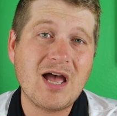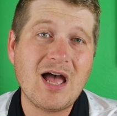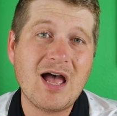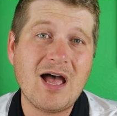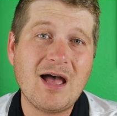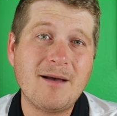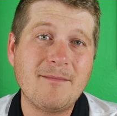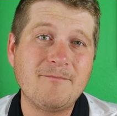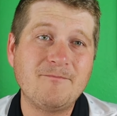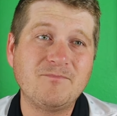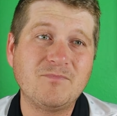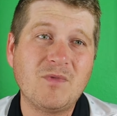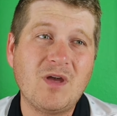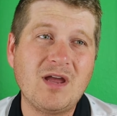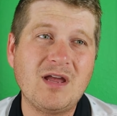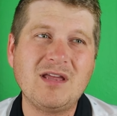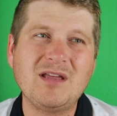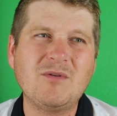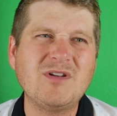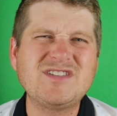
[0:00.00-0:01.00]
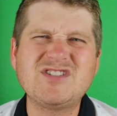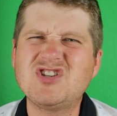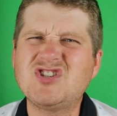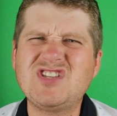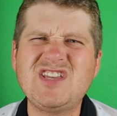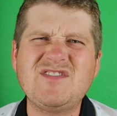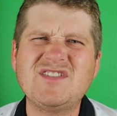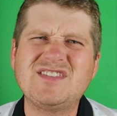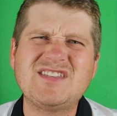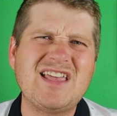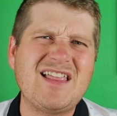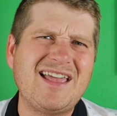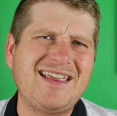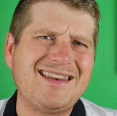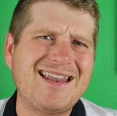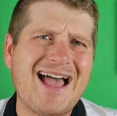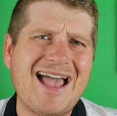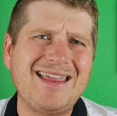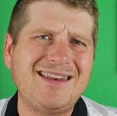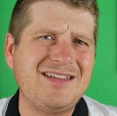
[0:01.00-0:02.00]
let's just even say
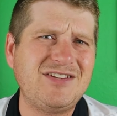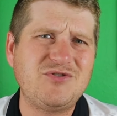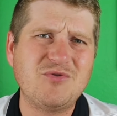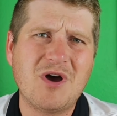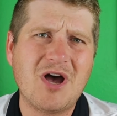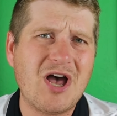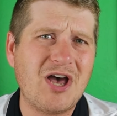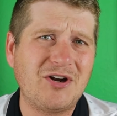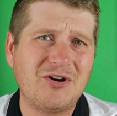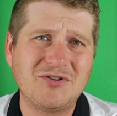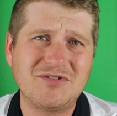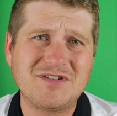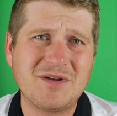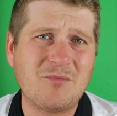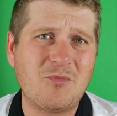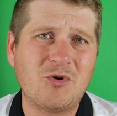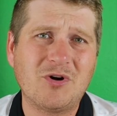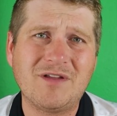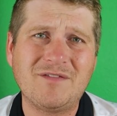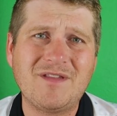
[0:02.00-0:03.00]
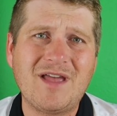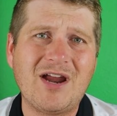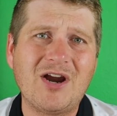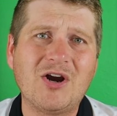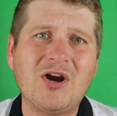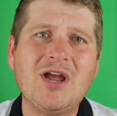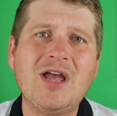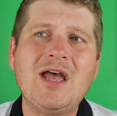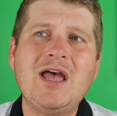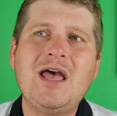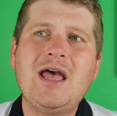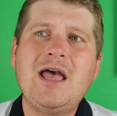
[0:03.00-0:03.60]
like 90 to 100, somewhere in there,